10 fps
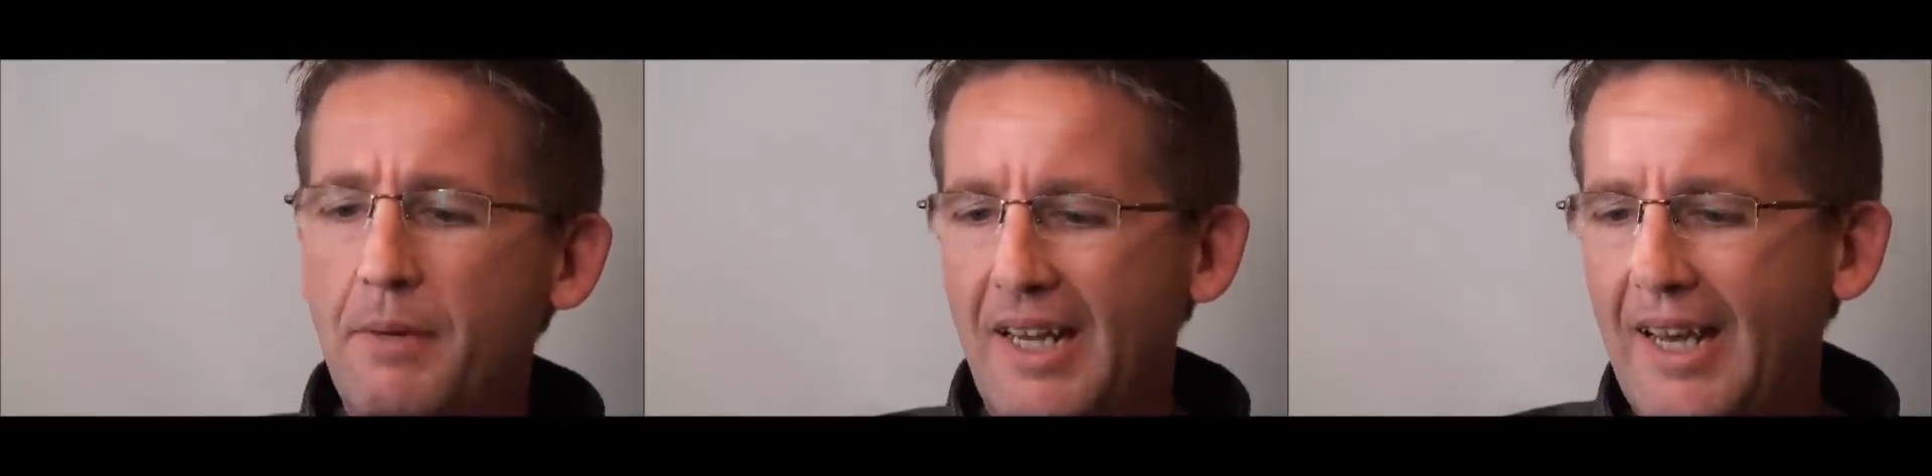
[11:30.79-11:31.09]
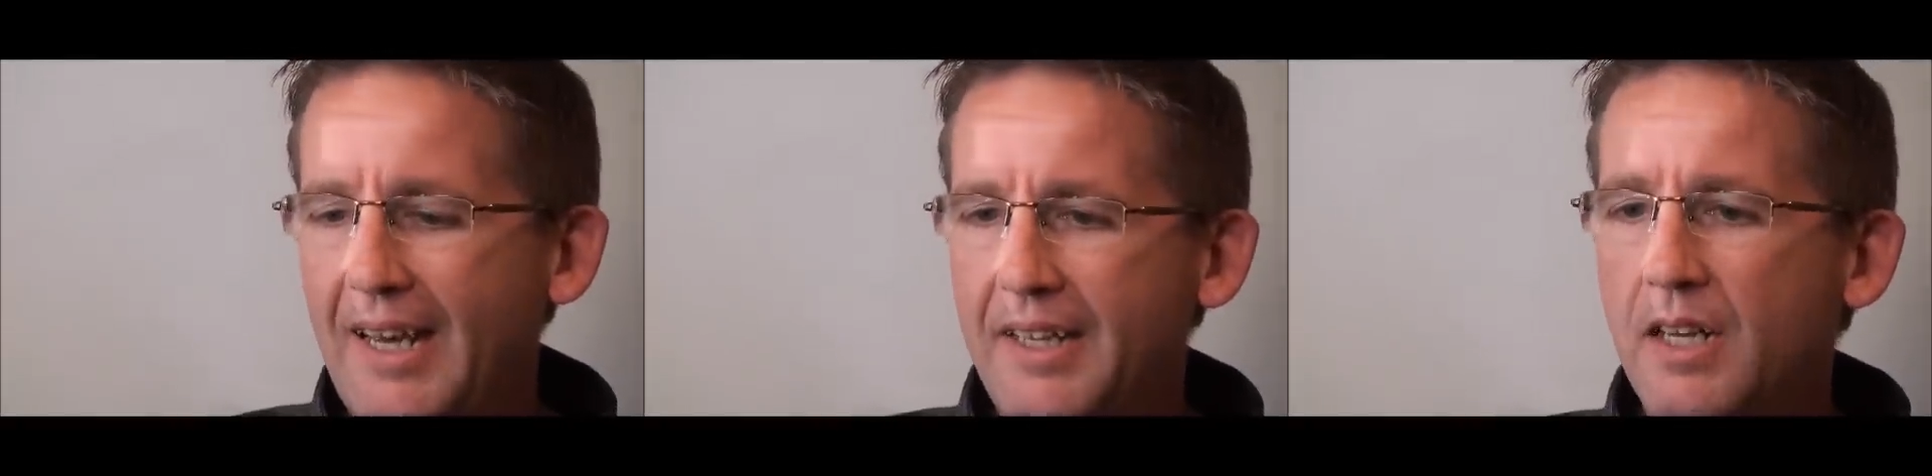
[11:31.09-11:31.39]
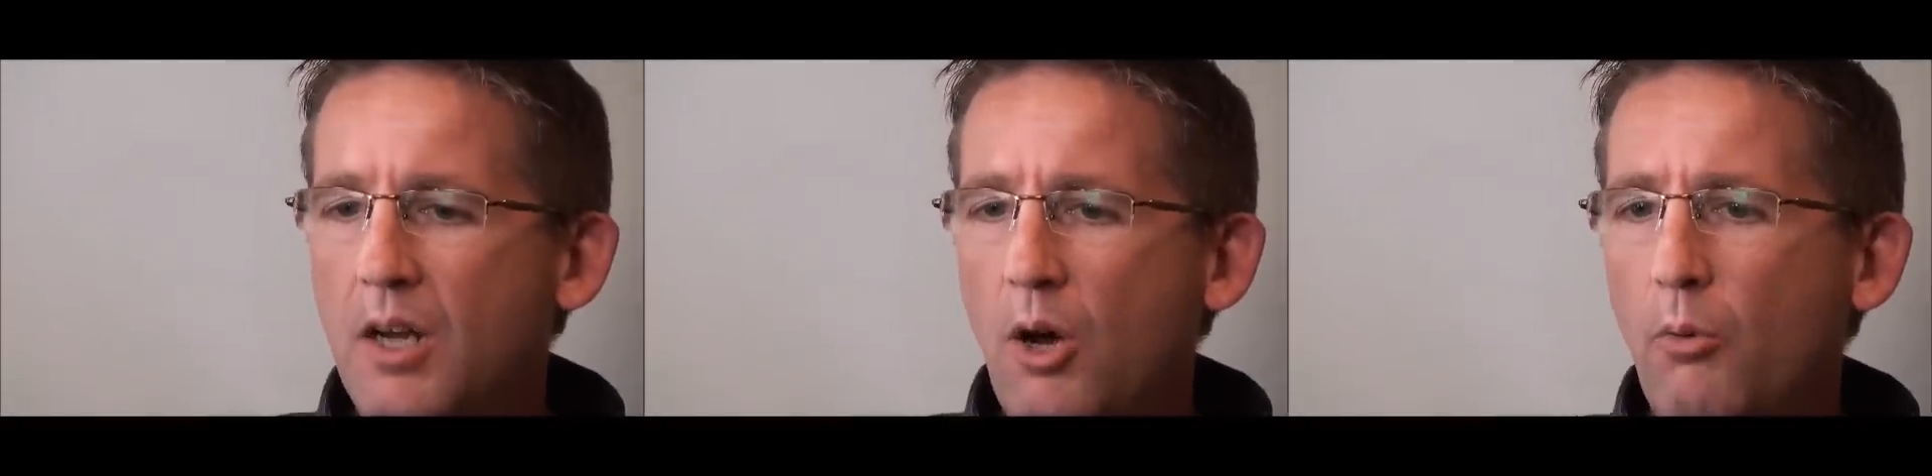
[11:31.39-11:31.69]
again
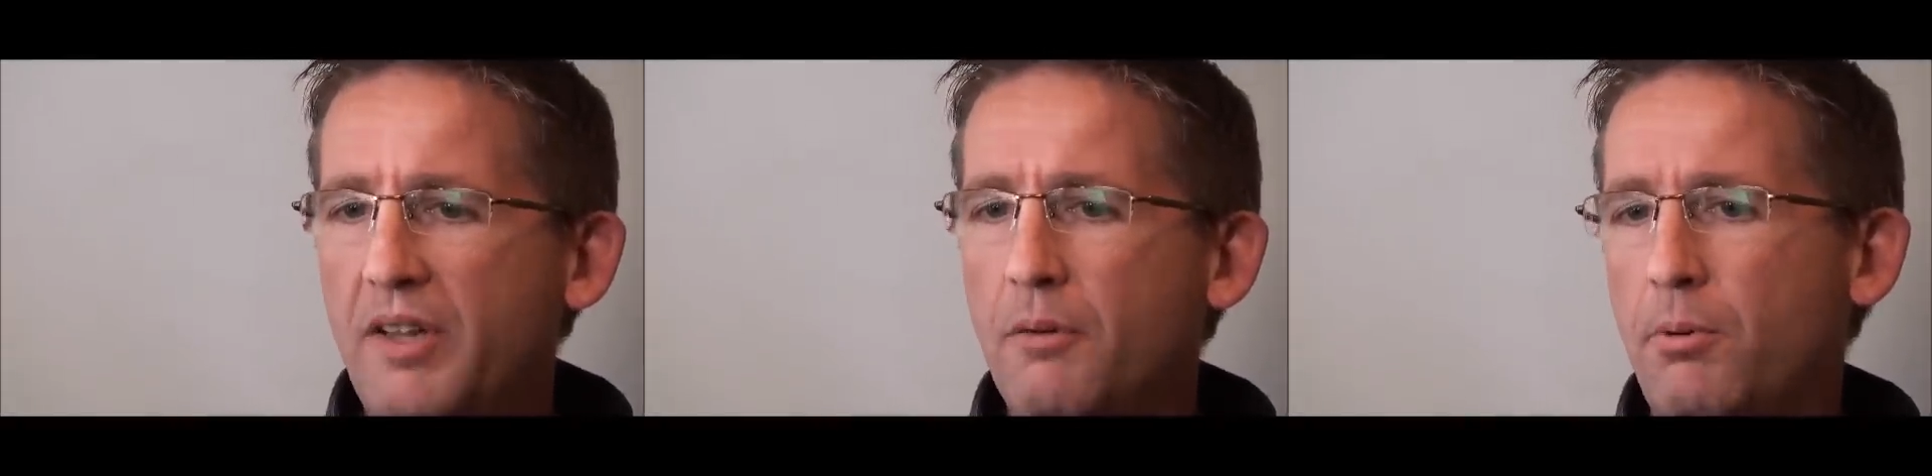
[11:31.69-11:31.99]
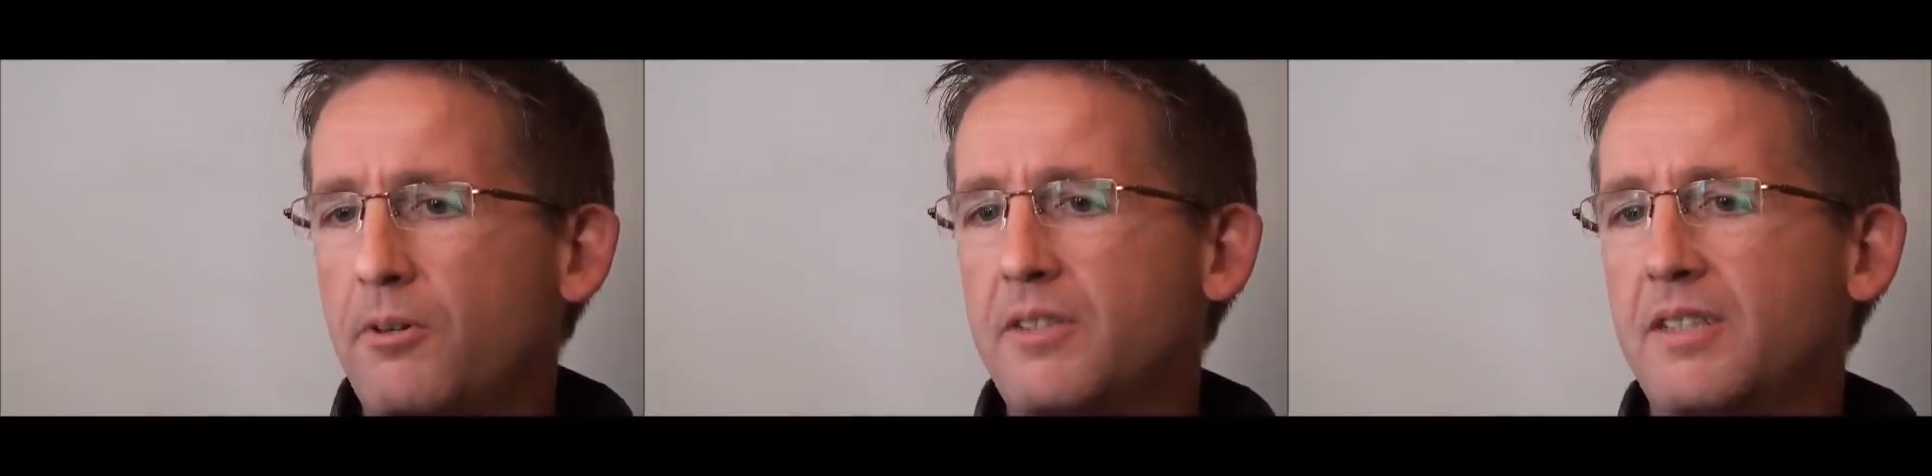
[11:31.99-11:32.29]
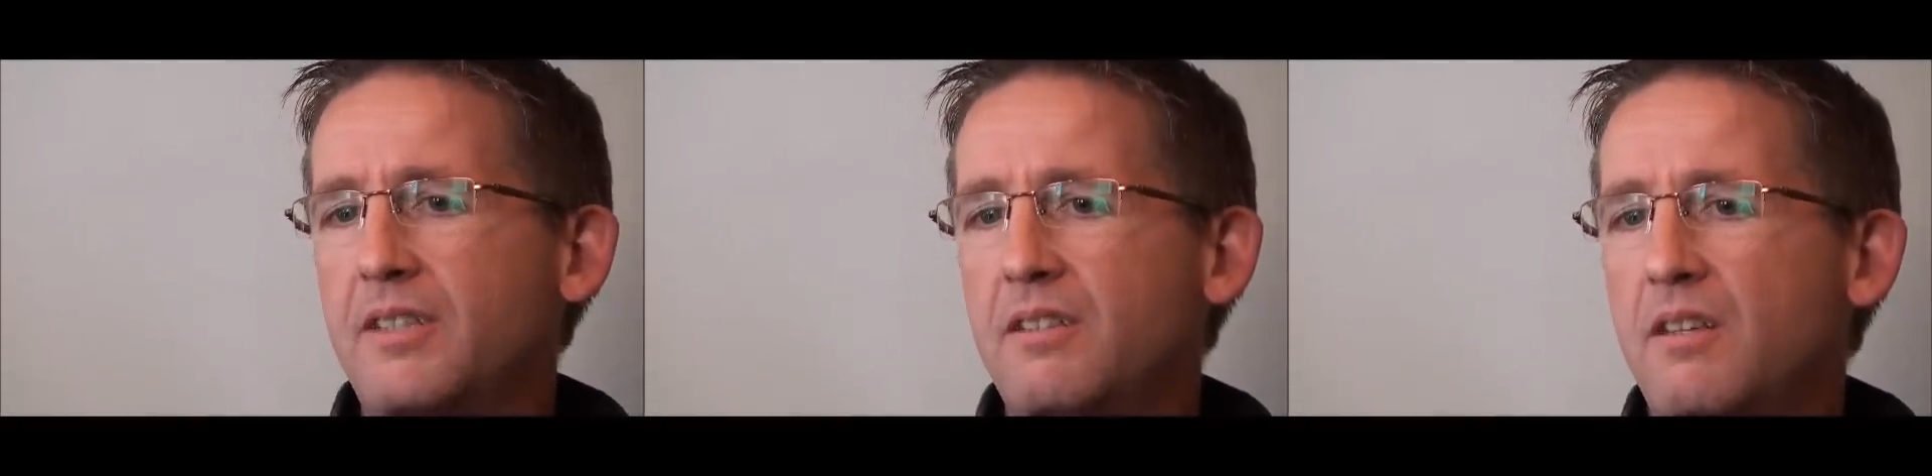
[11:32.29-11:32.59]
when the
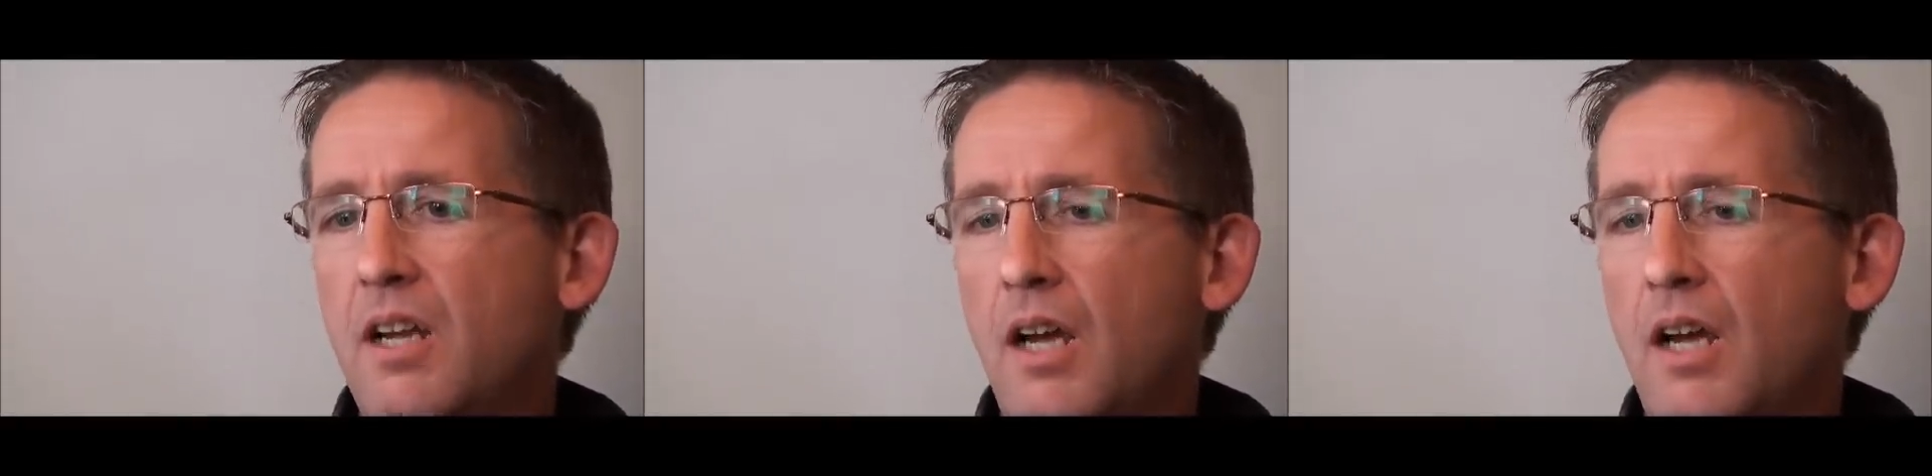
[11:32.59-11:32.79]
person